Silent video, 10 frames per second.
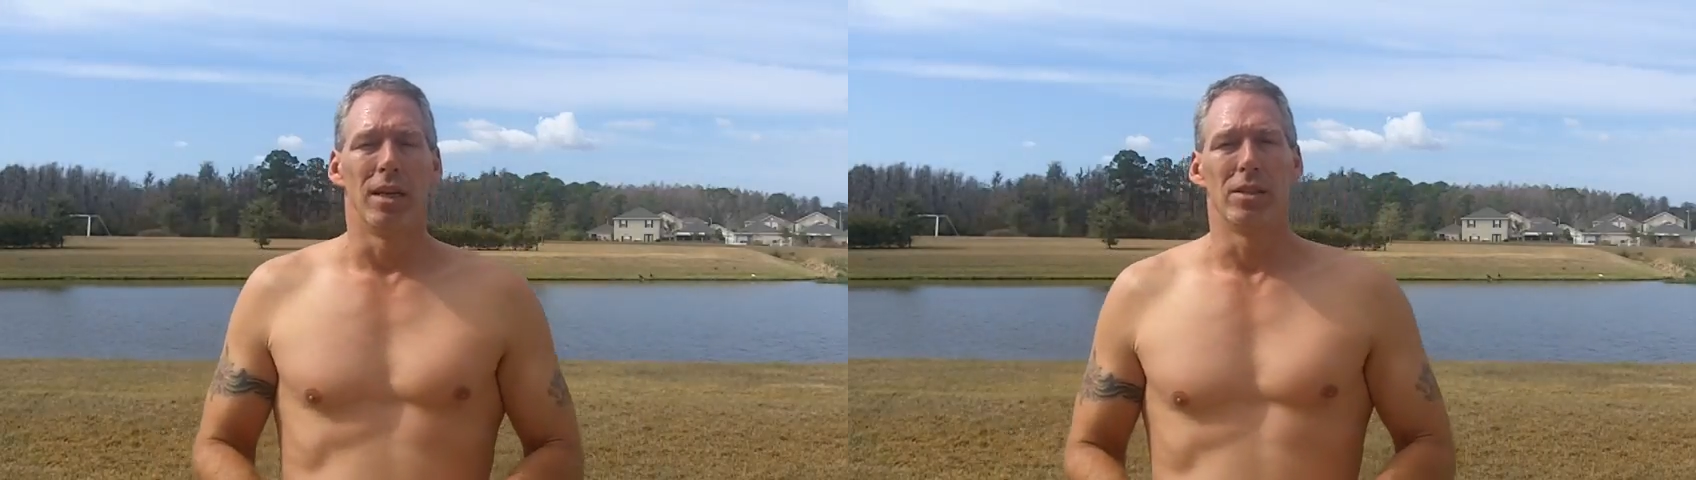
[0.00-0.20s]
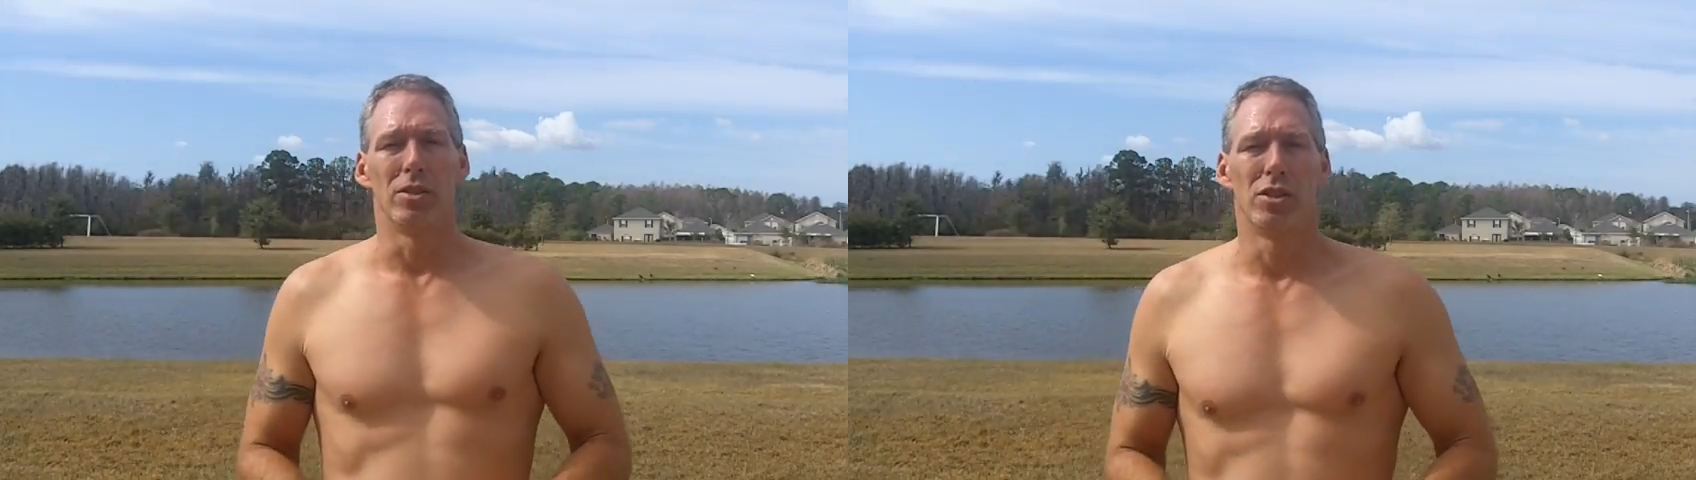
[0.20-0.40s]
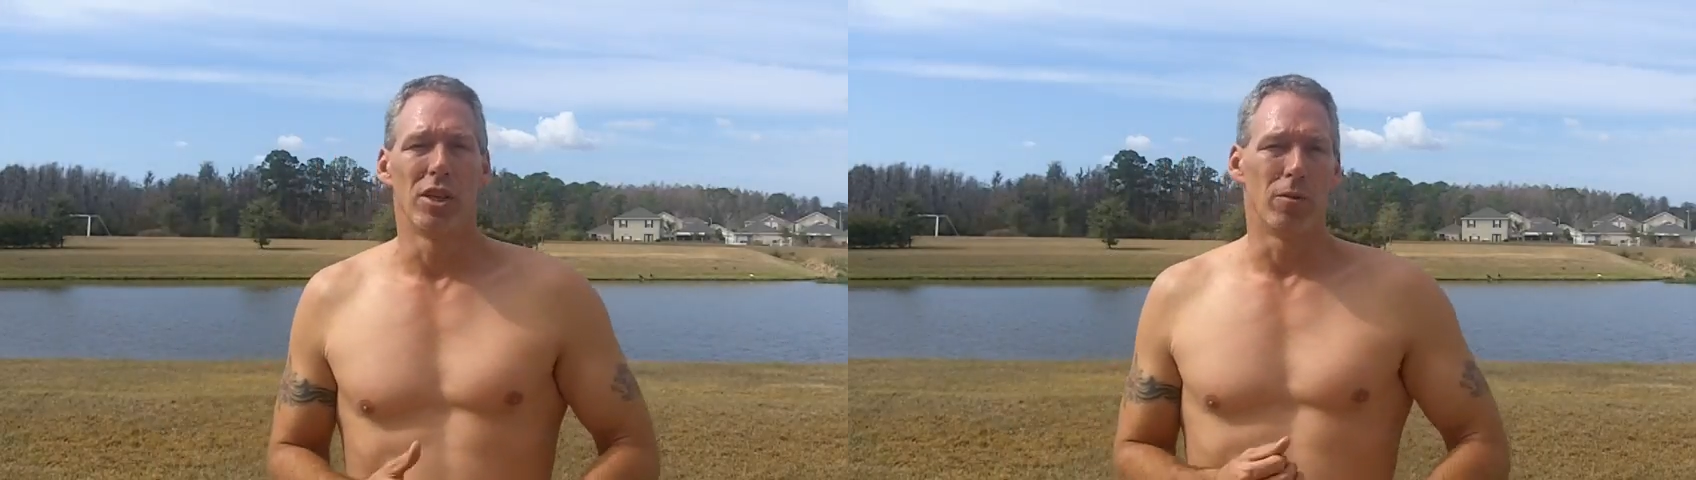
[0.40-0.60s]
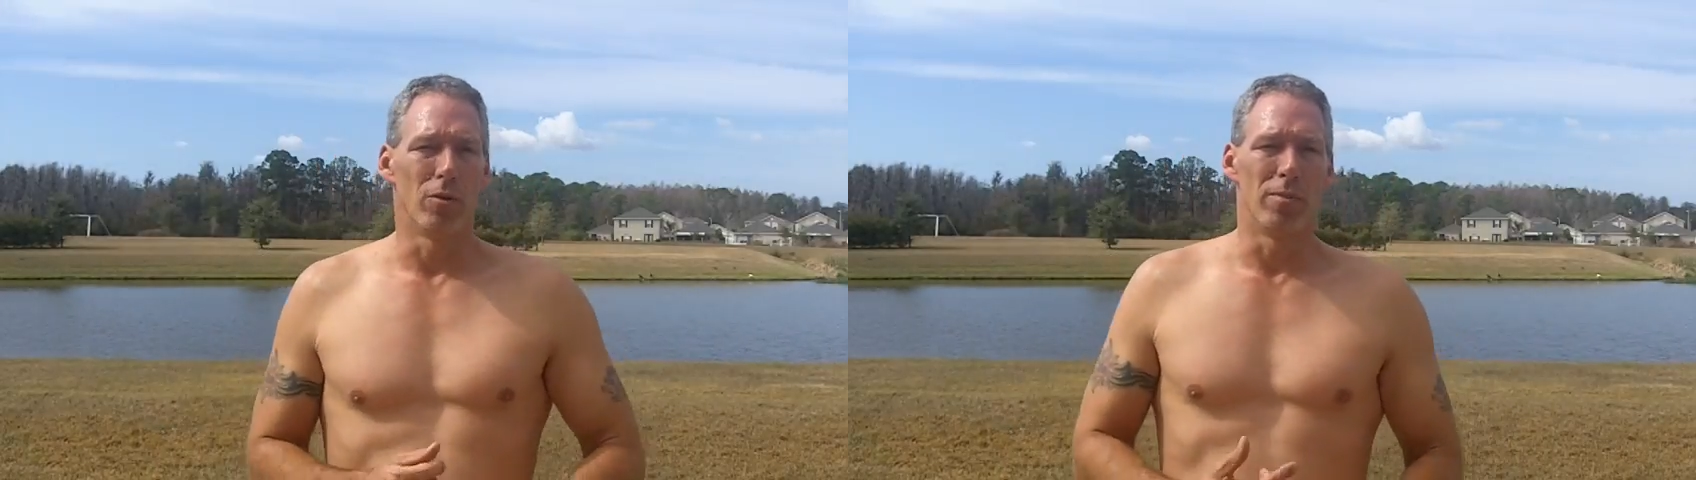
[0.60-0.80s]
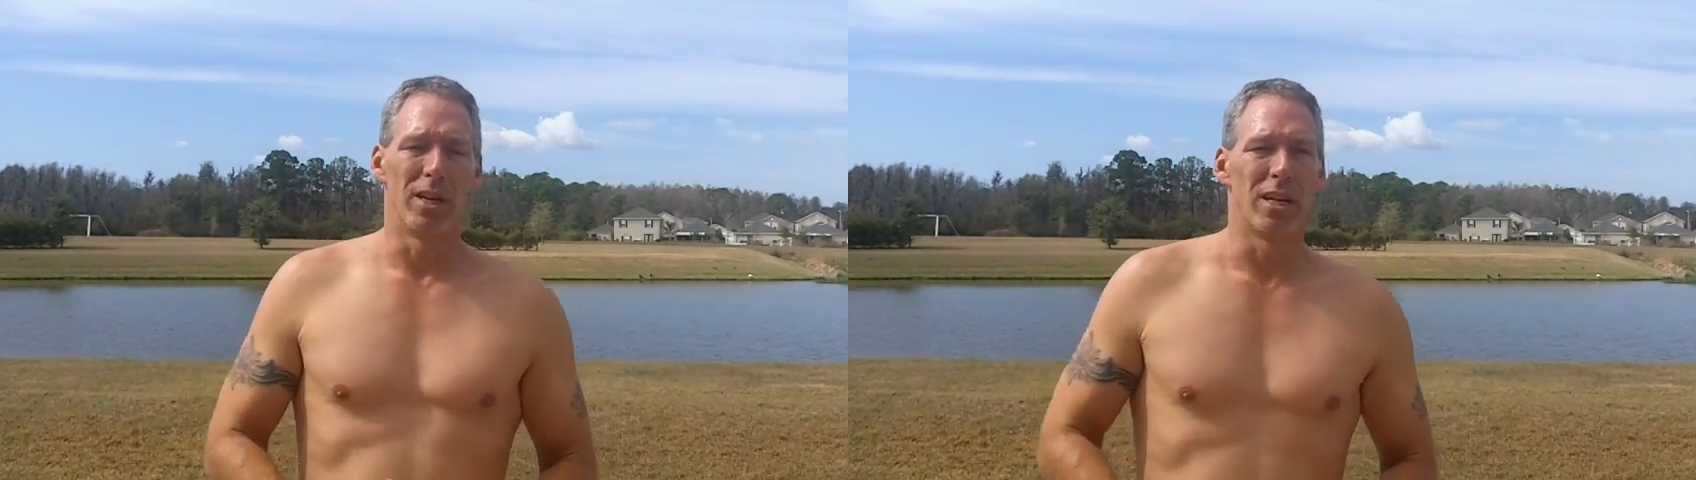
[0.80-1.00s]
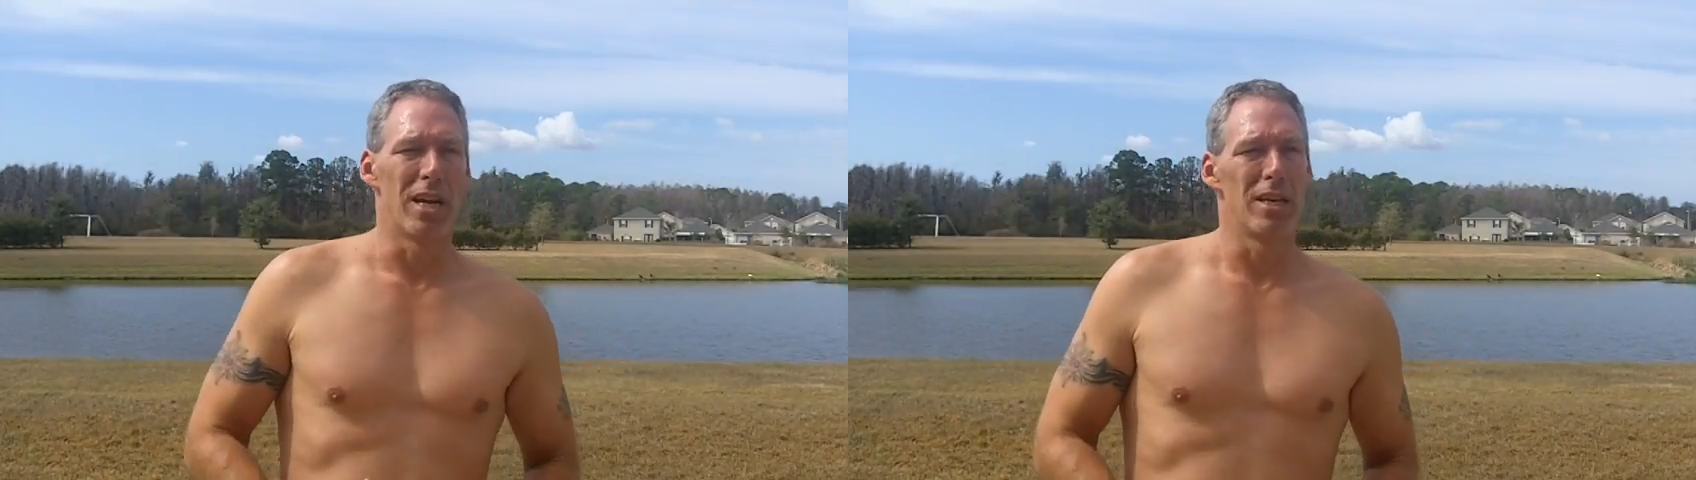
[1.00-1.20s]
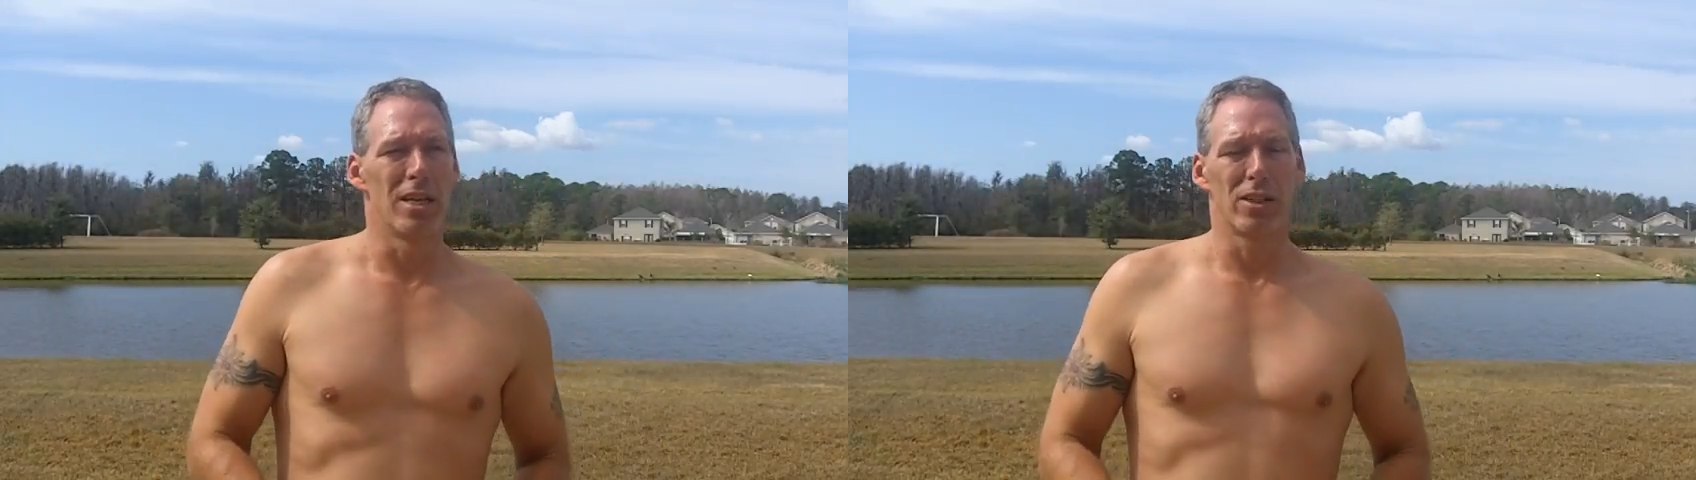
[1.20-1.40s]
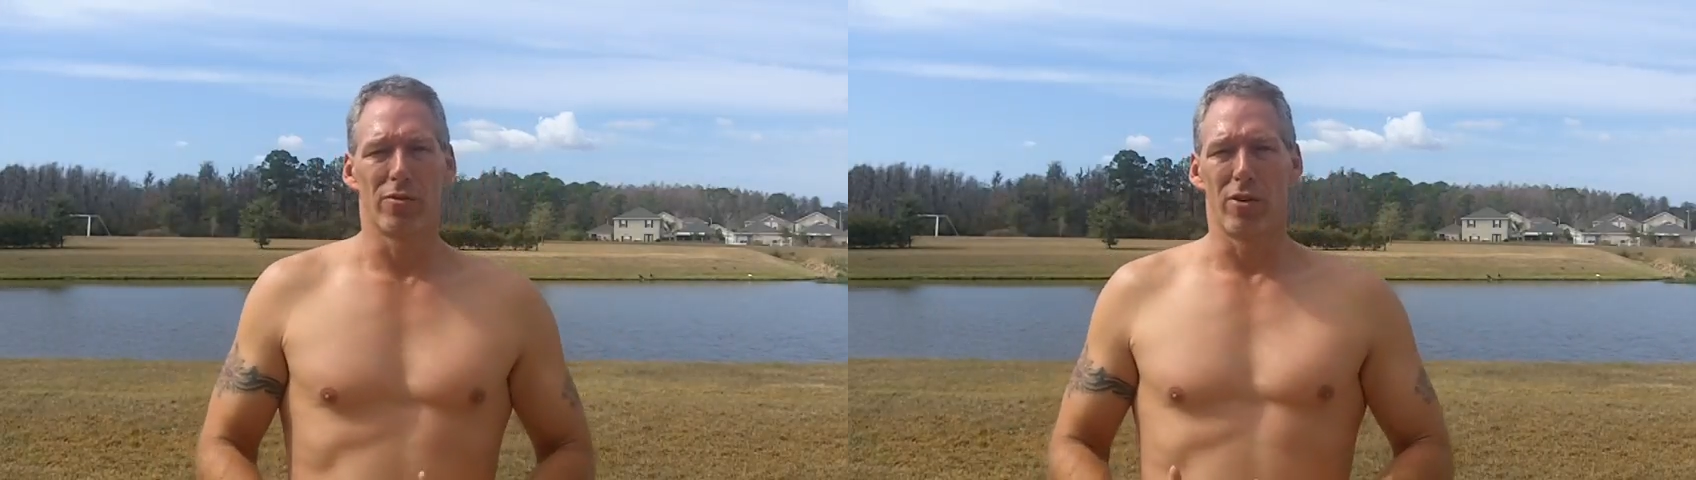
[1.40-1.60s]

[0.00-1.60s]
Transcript: That's the sequel to P90X